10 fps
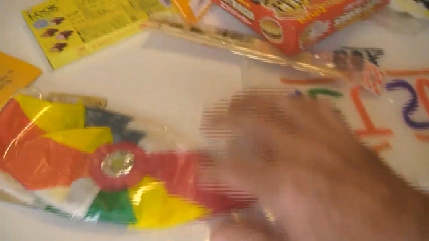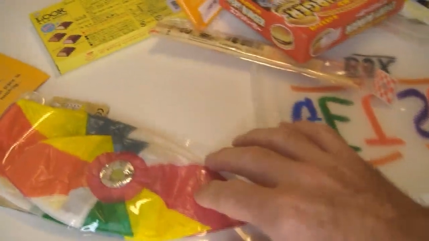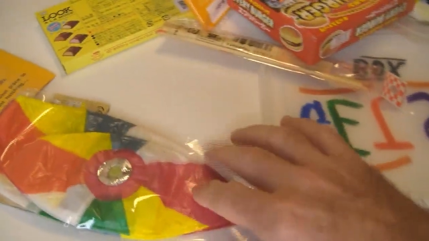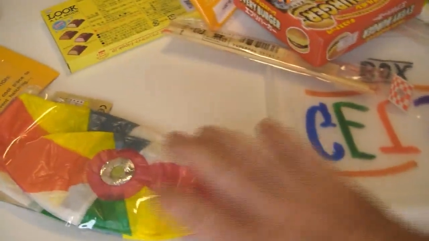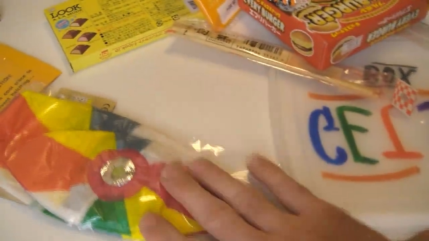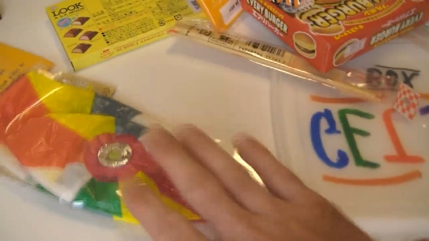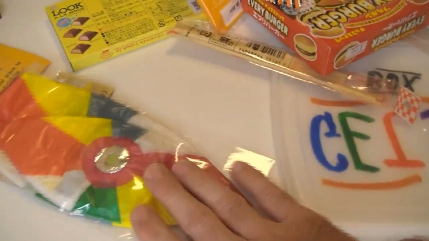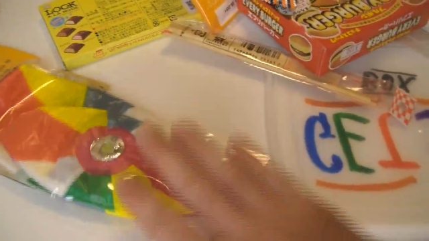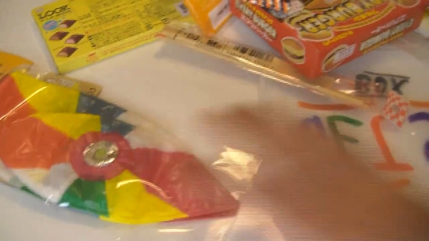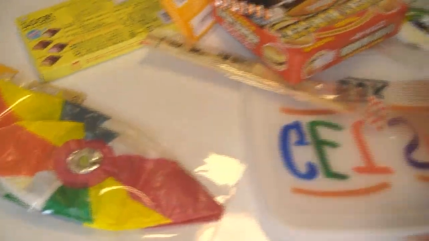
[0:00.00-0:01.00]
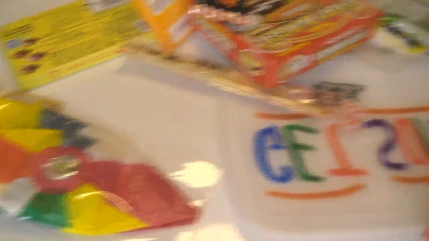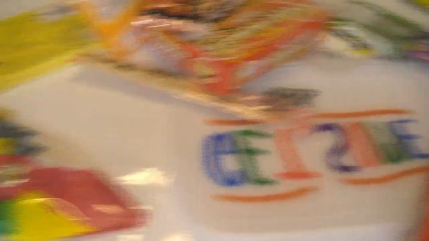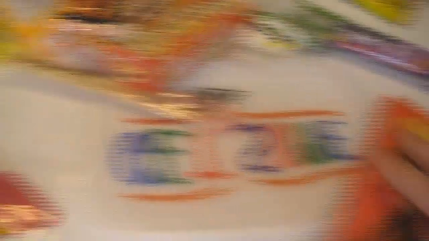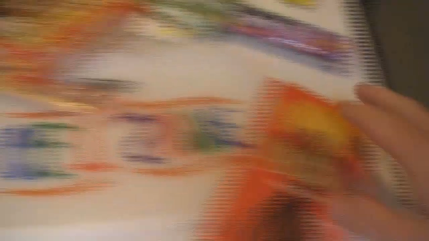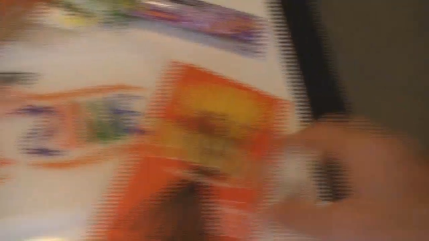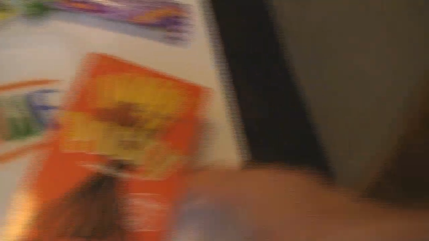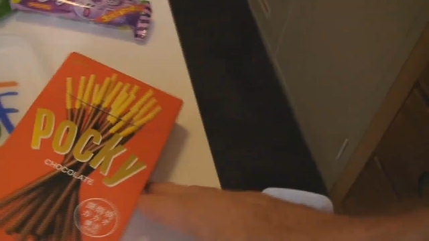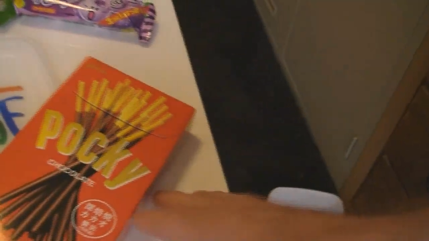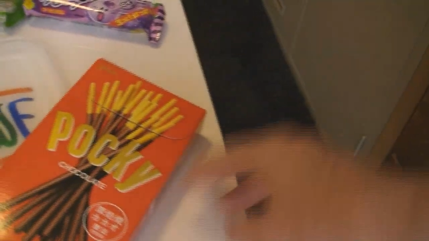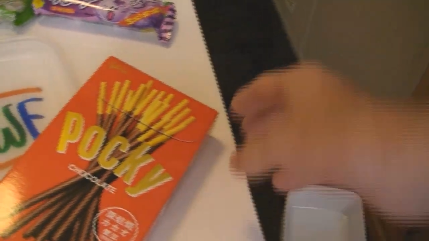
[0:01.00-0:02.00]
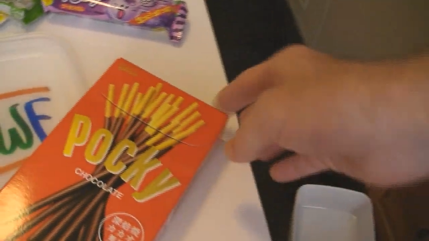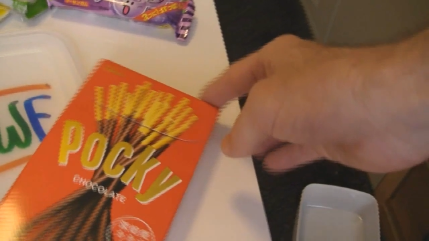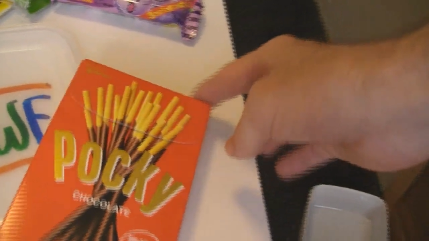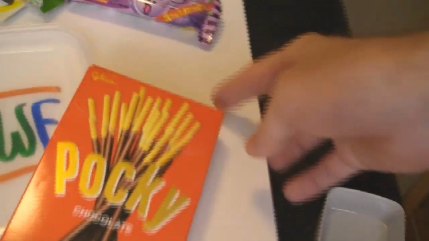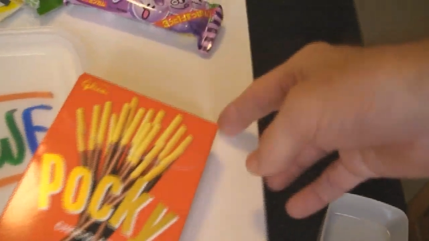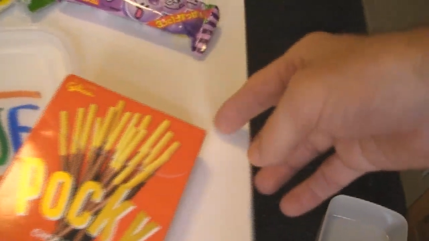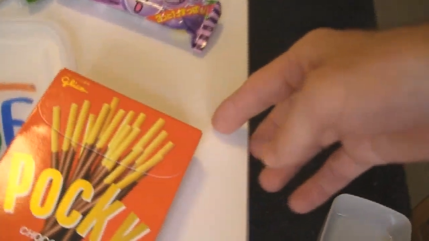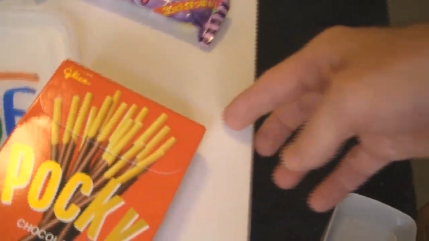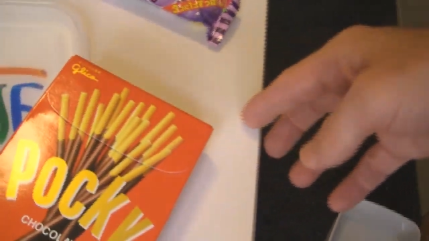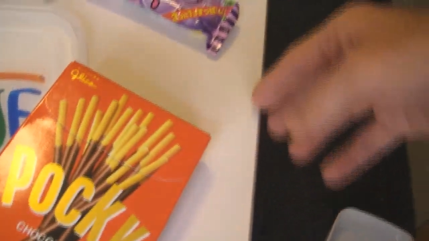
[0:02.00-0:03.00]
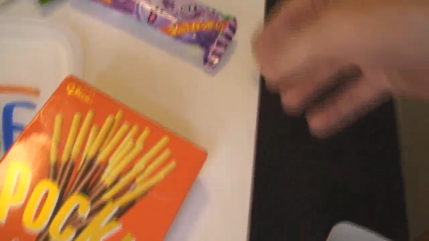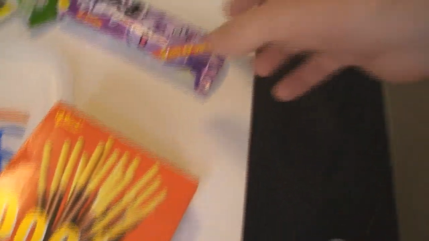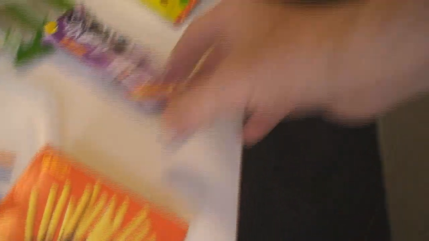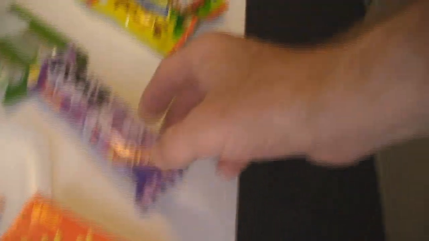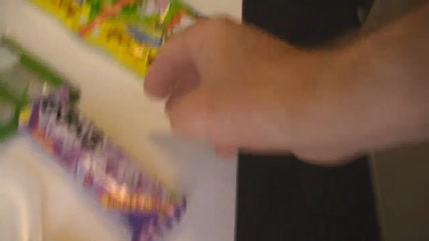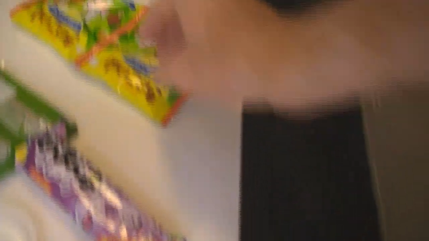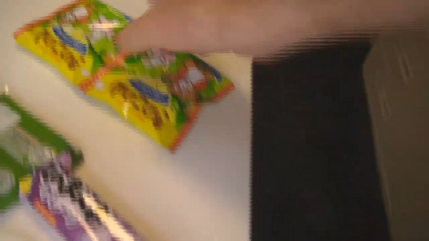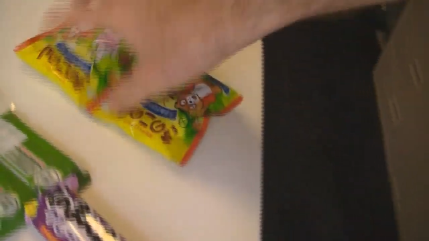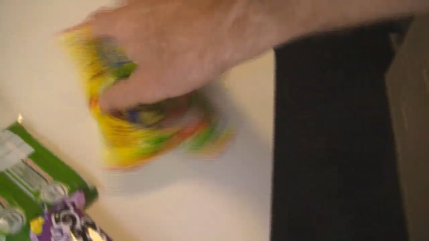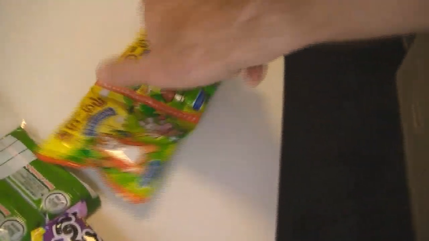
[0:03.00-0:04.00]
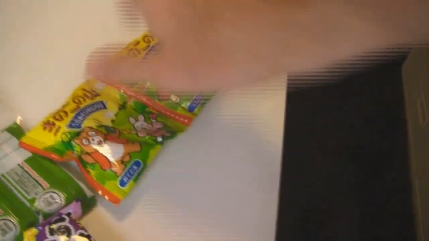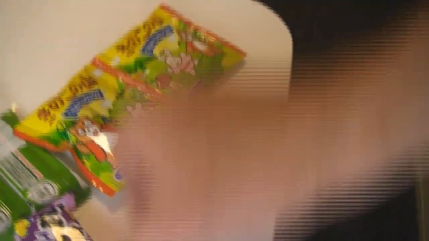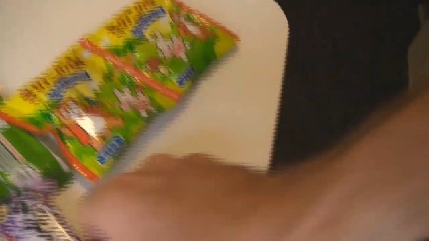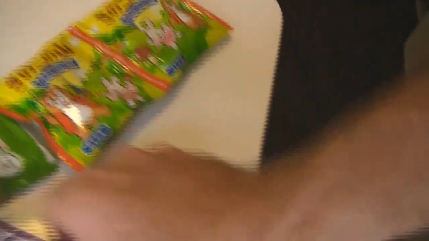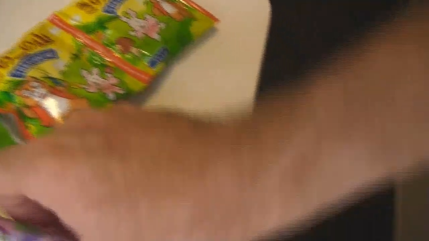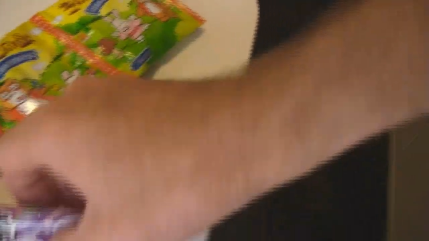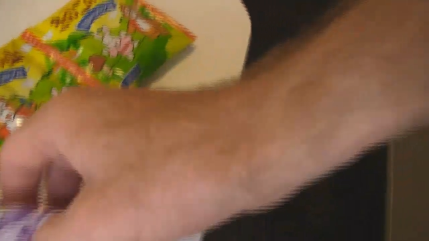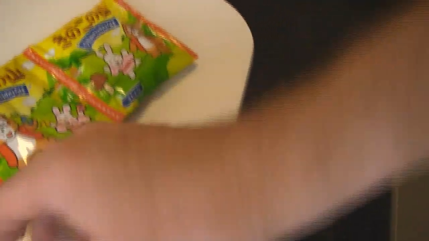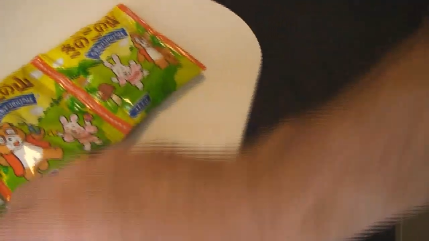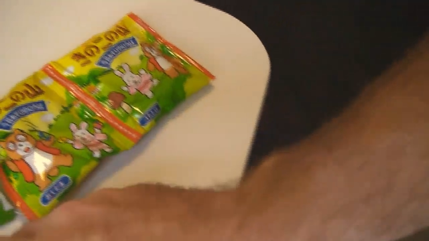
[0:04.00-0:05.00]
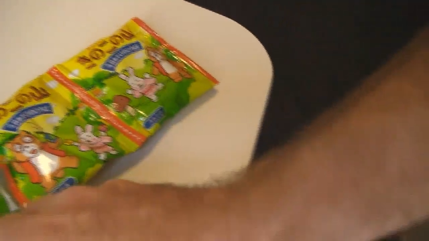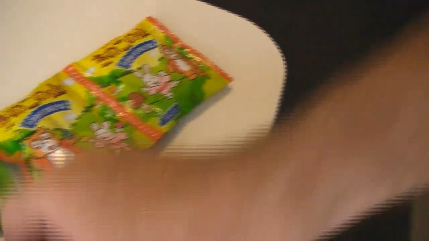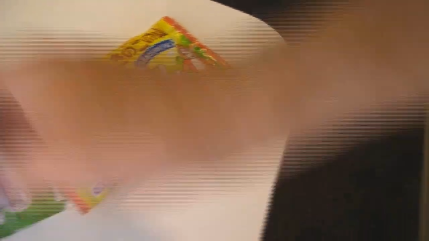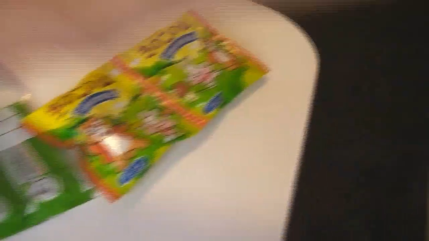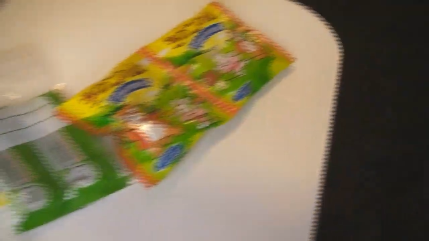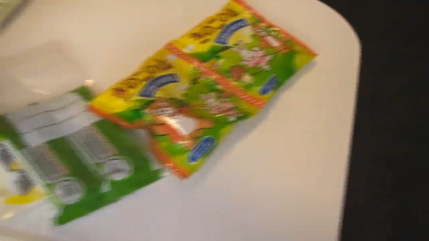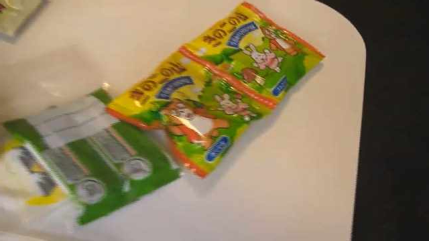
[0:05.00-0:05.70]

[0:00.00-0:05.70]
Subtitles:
No face is visible, so there are no lips to read.